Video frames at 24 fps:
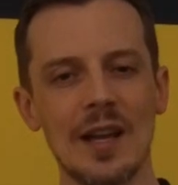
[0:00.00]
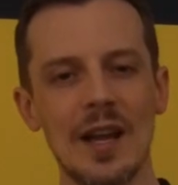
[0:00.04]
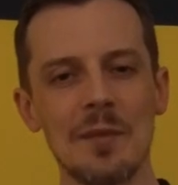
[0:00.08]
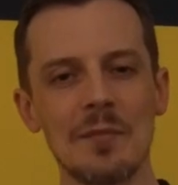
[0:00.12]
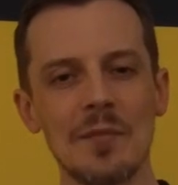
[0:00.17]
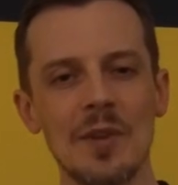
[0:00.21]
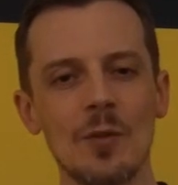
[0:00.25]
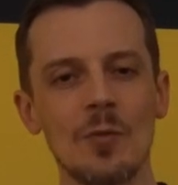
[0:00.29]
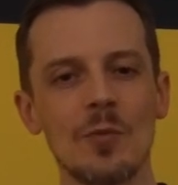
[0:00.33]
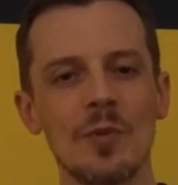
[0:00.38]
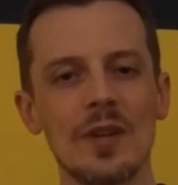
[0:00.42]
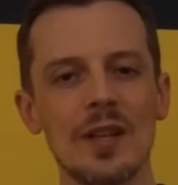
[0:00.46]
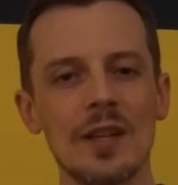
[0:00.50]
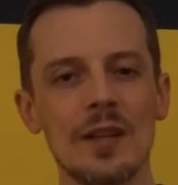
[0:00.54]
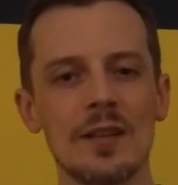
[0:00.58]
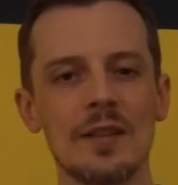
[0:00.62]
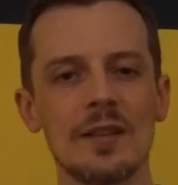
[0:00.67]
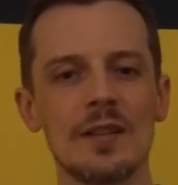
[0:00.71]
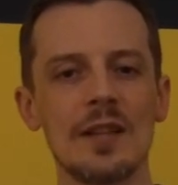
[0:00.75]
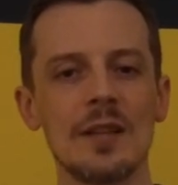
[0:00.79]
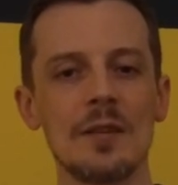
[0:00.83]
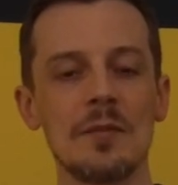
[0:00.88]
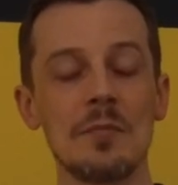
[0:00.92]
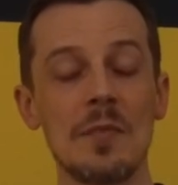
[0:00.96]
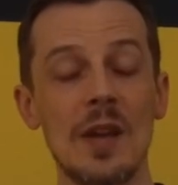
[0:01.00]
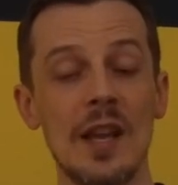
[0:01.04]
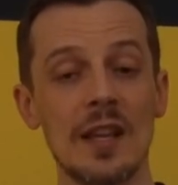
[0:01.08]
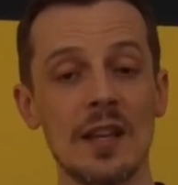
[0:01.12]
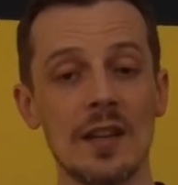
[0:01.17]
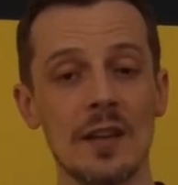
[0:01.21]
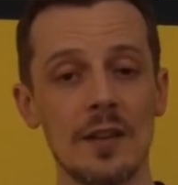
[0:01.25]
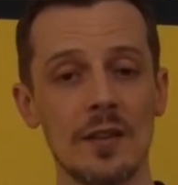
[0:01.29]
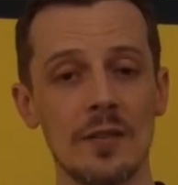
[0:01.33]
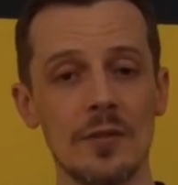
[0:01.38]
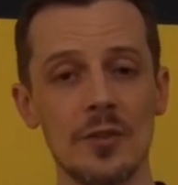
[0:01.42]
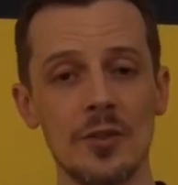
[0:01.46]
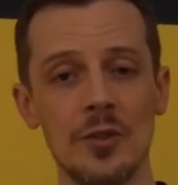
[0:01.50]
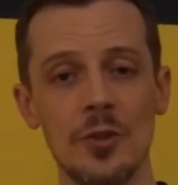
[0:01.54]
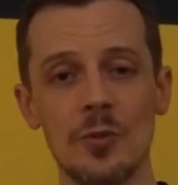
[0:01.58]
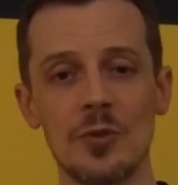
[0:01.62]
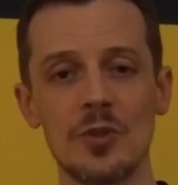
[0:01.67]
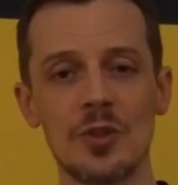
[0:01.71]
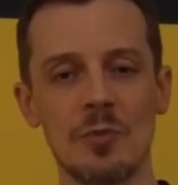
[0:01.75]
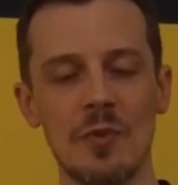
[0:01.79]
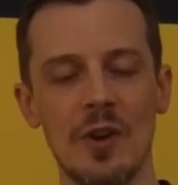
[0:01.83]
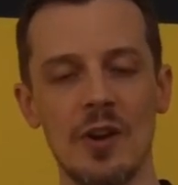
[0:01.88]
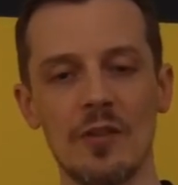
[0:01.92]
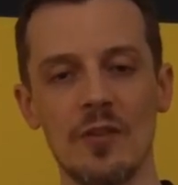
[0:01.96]
I mean, we did make a
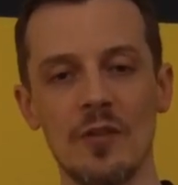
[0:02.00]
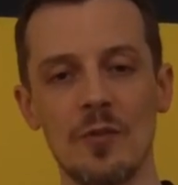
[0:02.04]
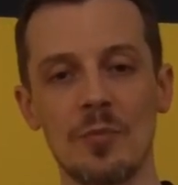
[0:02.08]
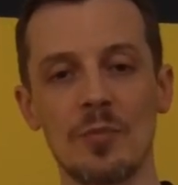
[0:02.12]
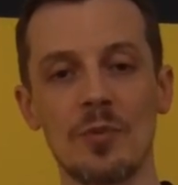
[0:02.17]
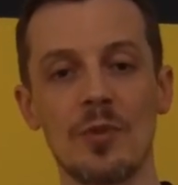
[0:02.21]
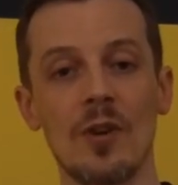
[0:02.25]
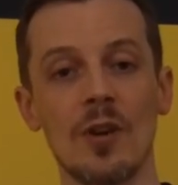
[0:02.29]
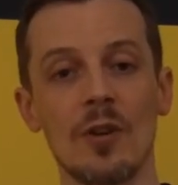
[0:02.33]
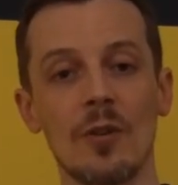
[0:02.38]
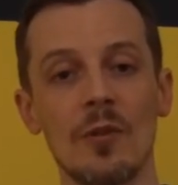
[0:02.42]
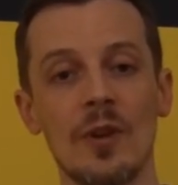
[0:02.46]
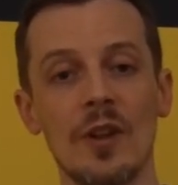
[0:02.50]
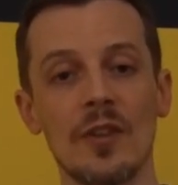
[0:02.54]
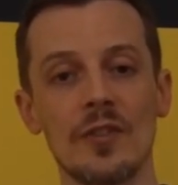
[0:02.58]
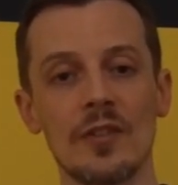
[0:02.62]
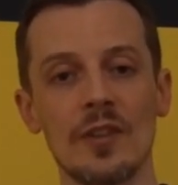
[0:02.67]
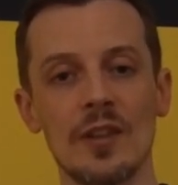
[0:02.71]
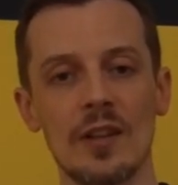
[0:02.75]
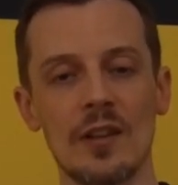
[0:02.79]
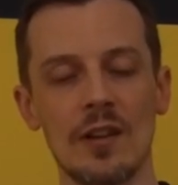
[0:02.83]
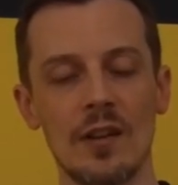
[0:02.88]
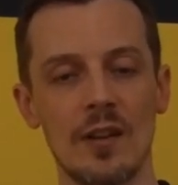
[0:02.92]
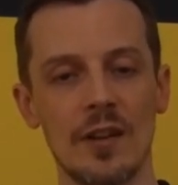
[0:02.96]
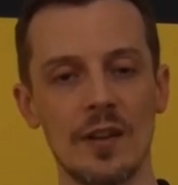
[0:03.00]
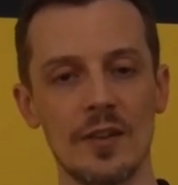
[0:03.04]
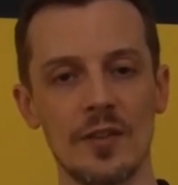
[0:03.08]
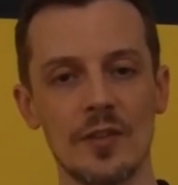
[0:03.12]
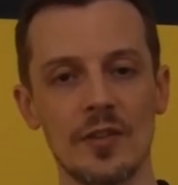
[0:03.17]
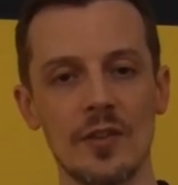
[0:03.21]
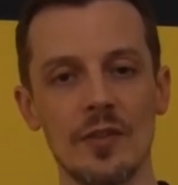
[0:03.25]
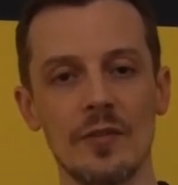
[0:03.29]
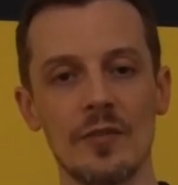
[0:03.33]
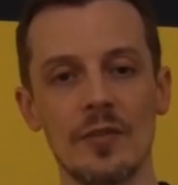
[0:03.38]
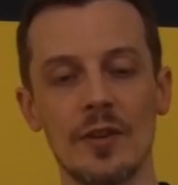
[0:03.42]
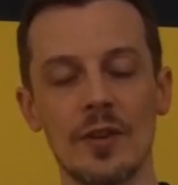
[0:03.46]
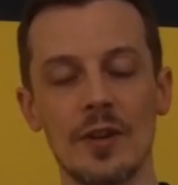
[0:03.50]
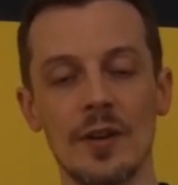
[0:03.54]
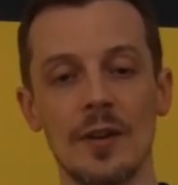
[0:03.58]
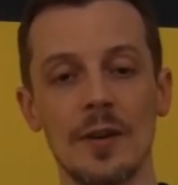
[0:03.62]
huge amount of progress, get lots of